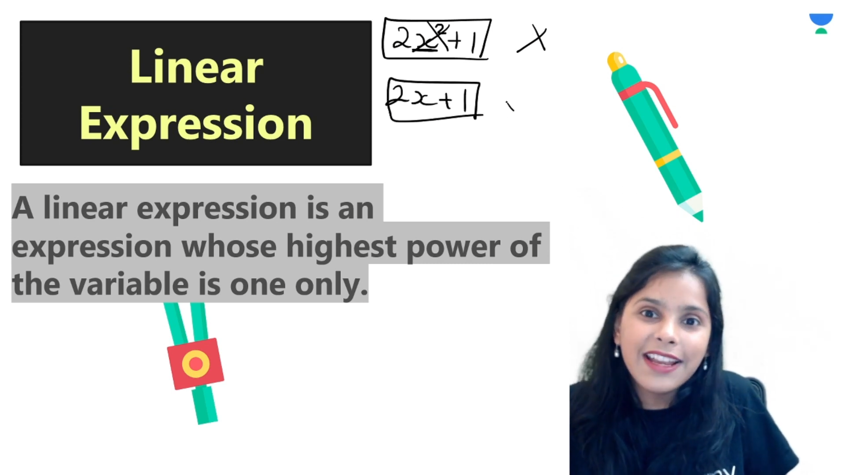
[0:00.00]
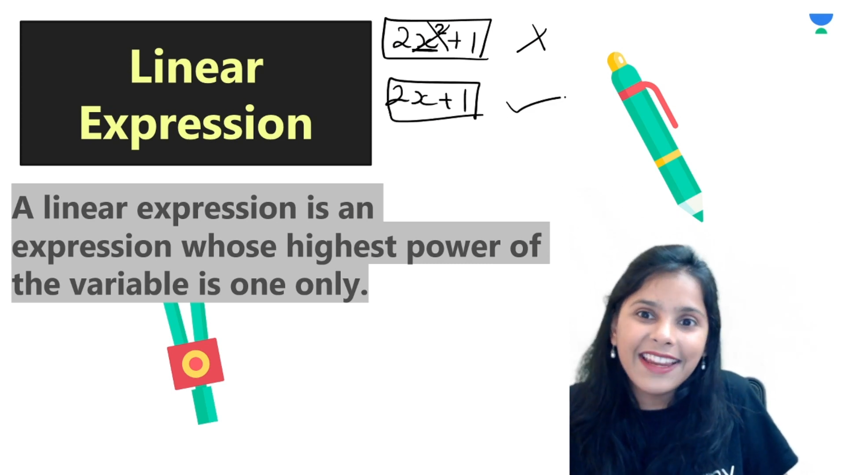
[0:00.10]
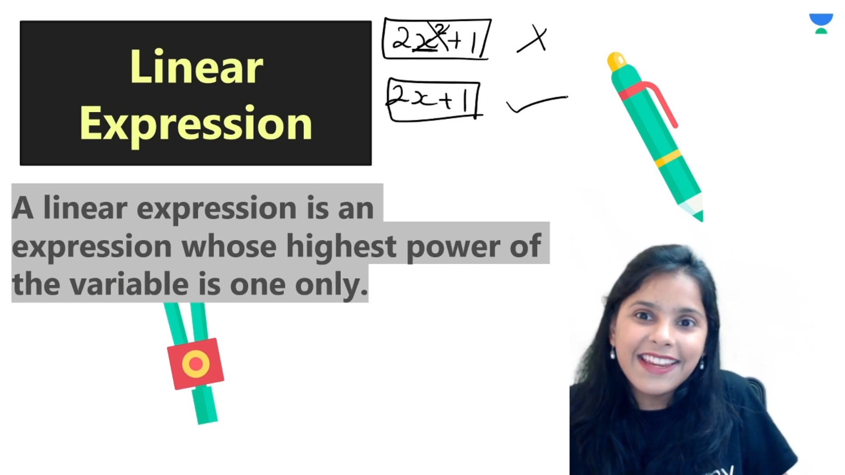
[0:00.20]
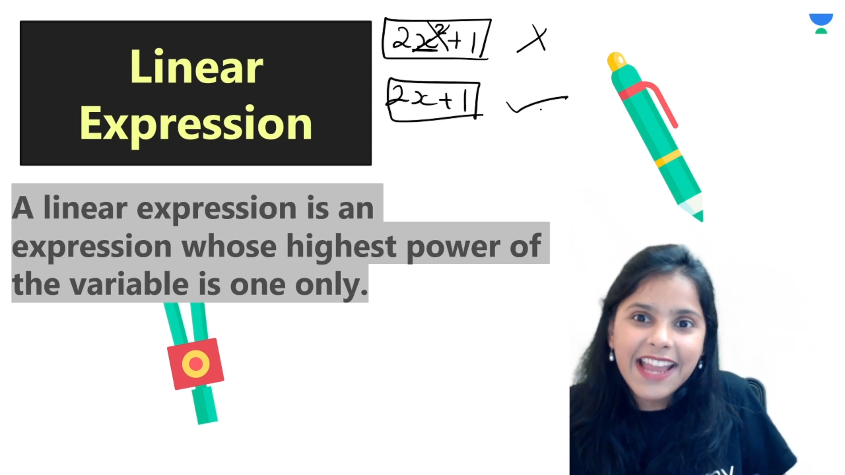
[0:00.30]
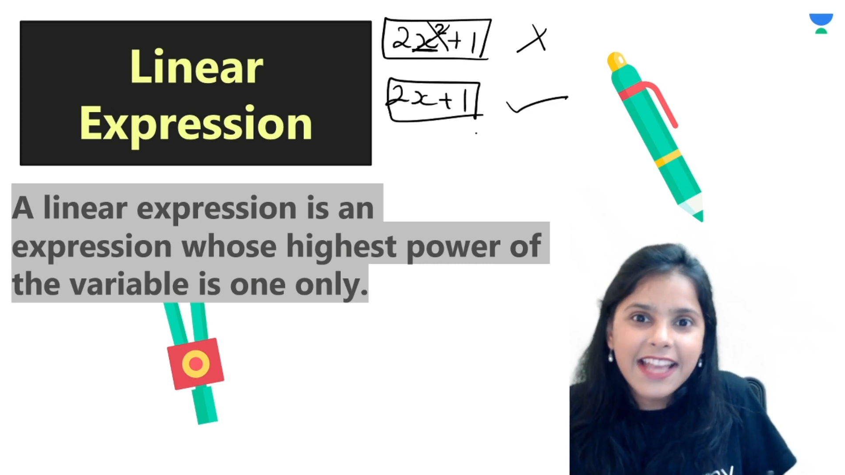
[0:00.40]

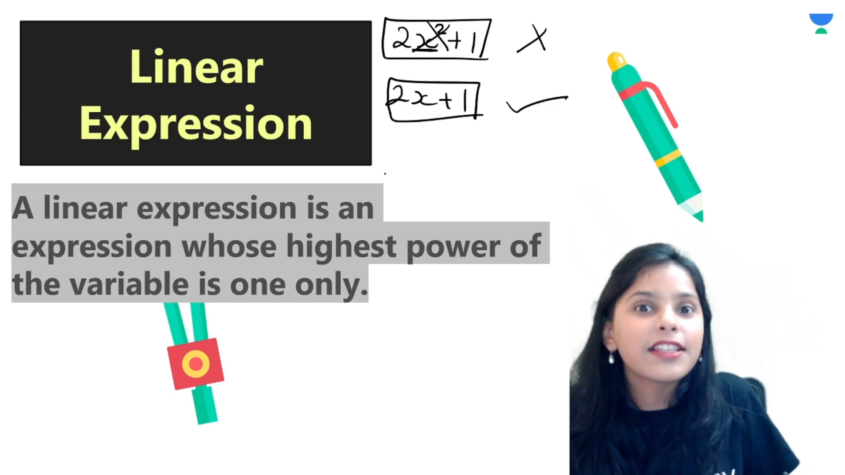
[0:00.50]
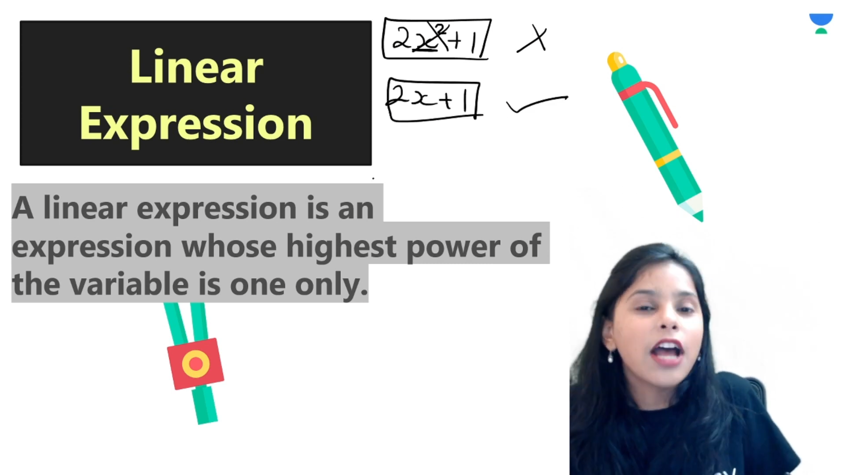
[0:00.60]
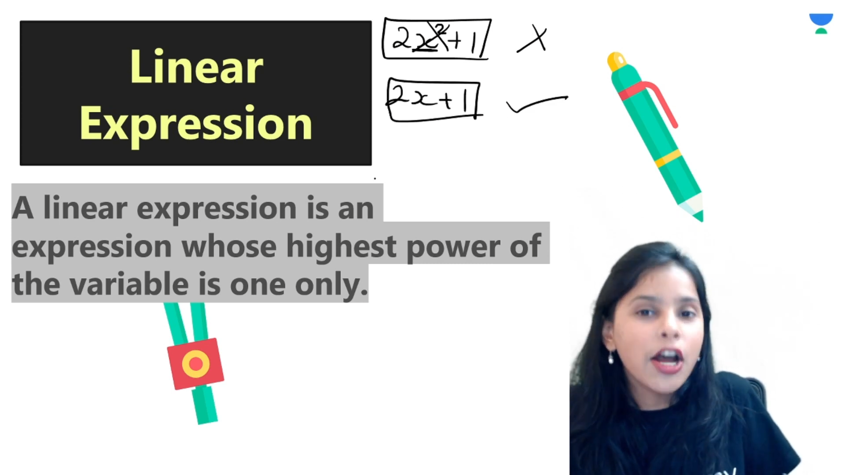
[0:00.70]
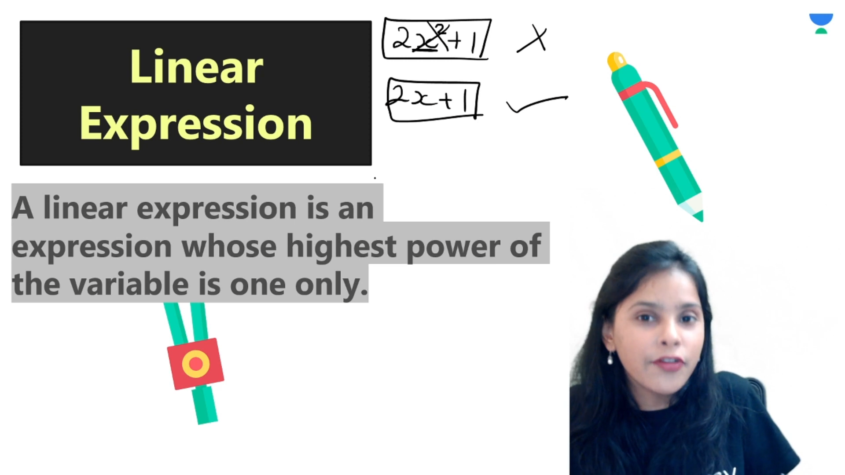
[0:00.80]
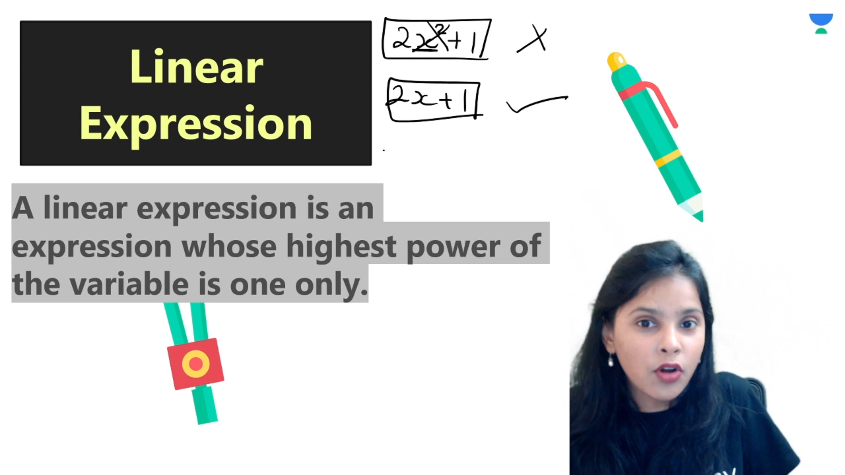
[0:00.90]
Yes,
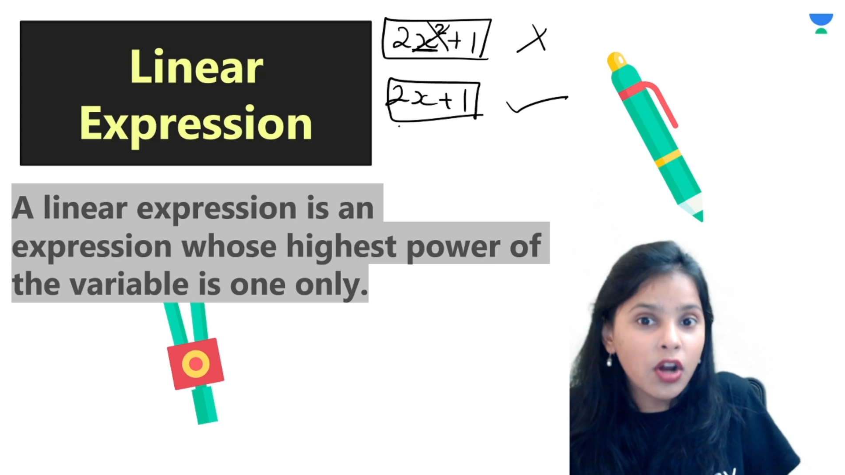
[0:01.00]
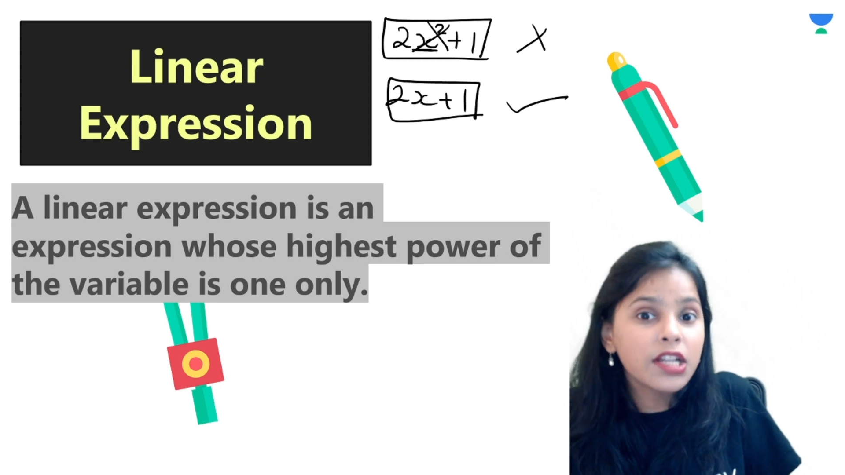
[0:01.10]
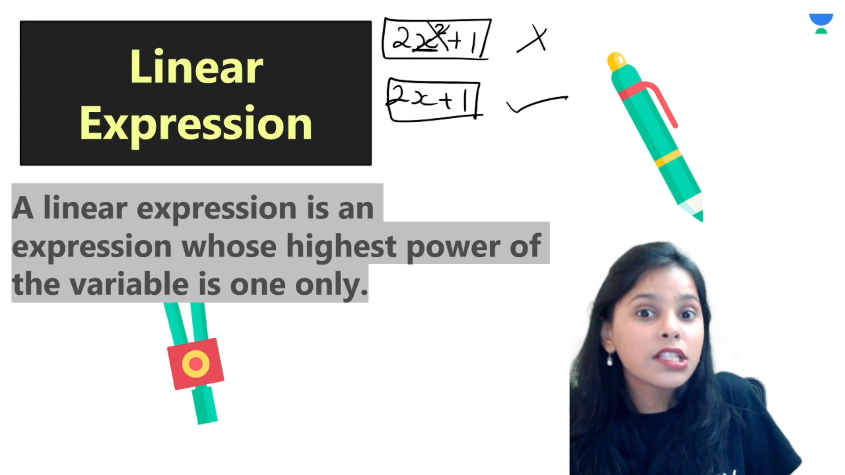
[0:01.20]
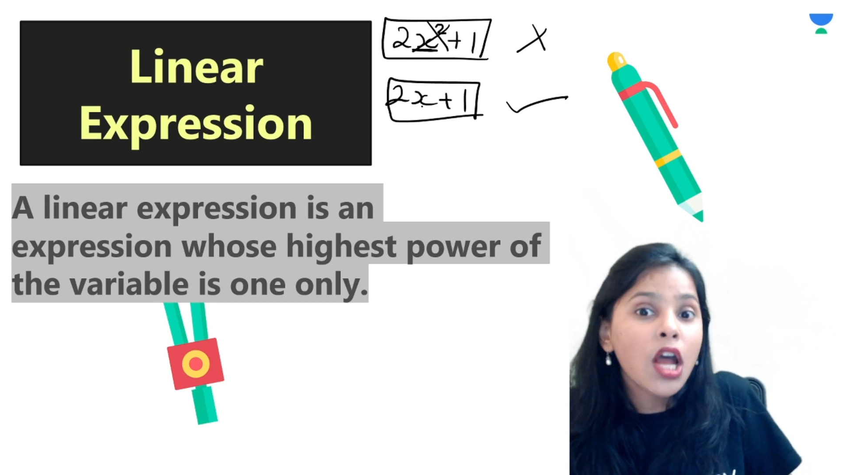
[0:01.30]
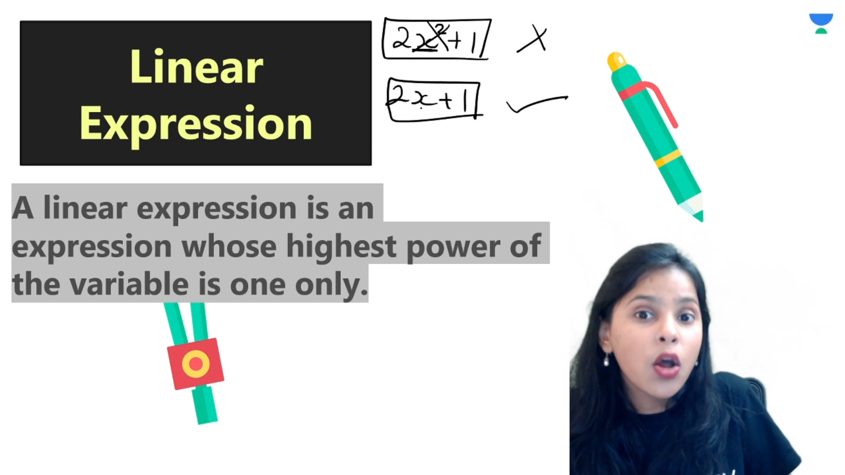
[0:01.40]
of
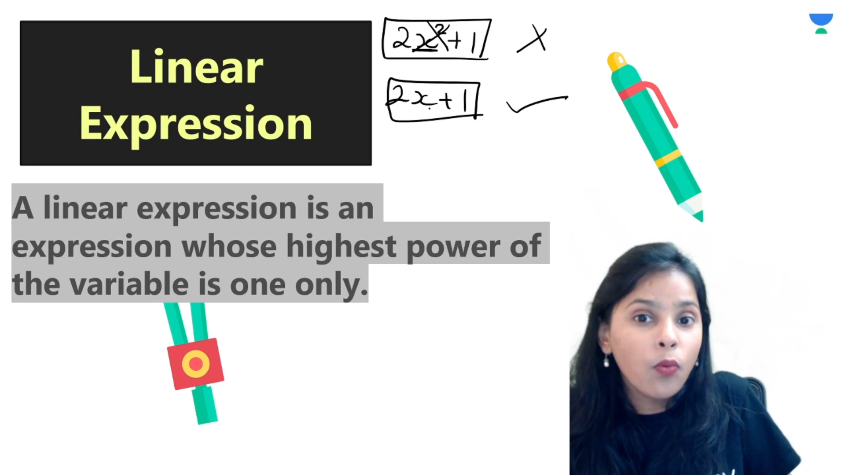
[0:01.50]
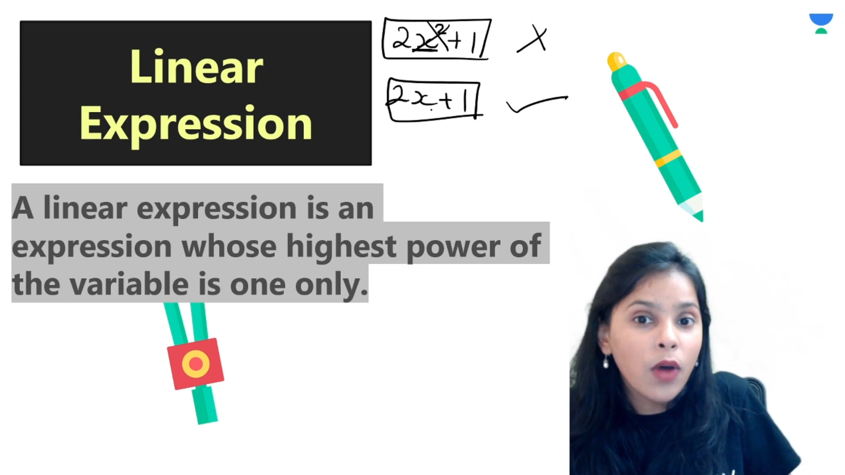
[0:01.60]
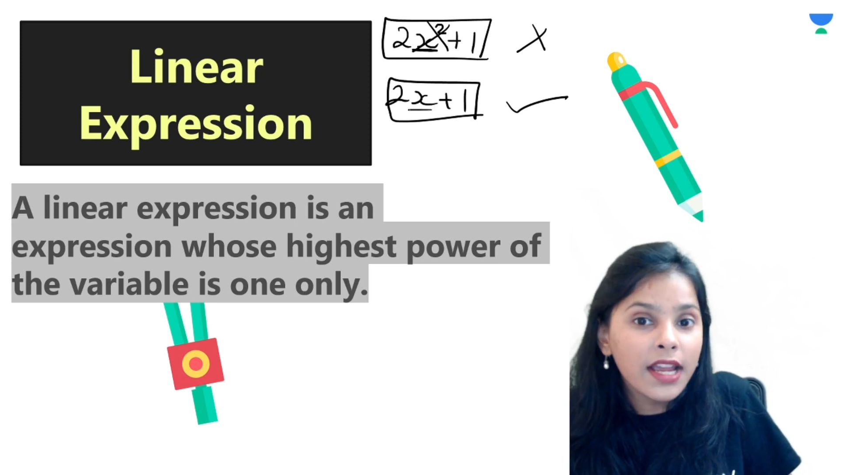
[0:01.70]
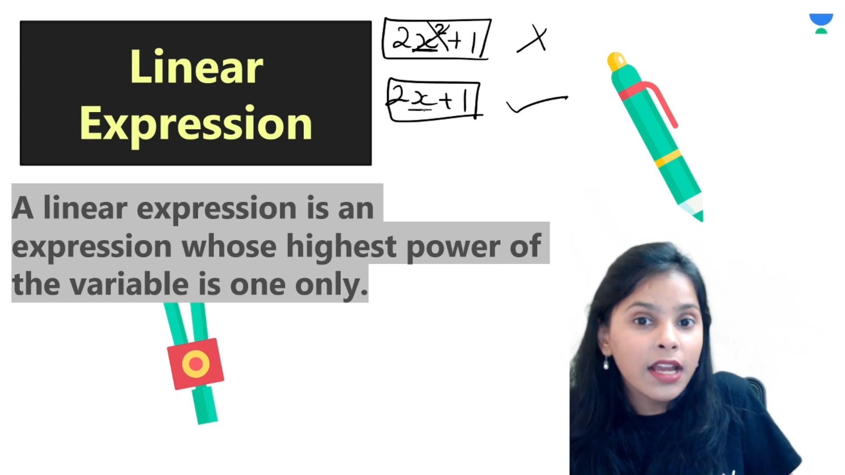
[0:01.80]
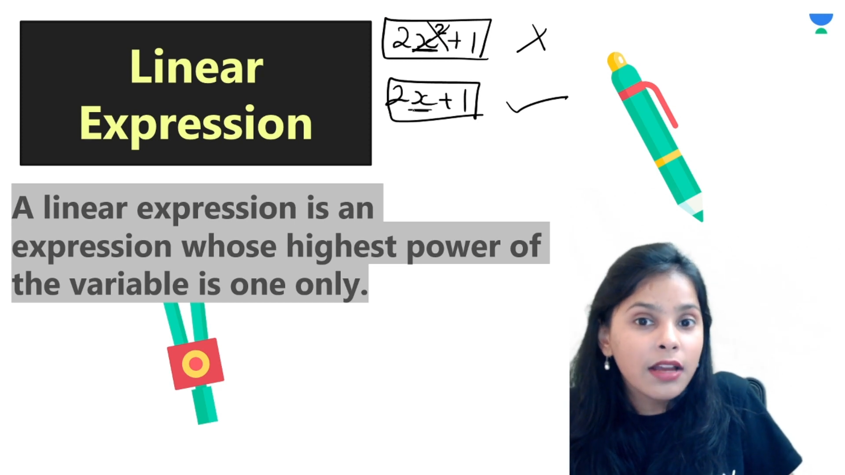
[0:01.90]
course.
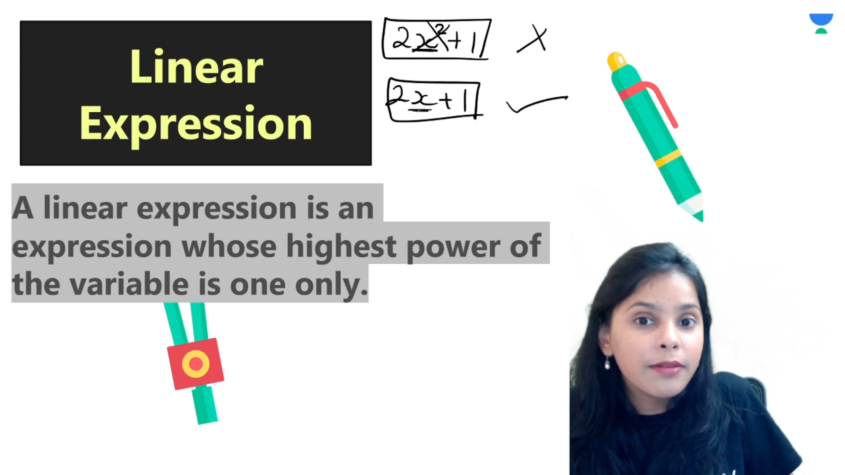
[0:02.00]
Why?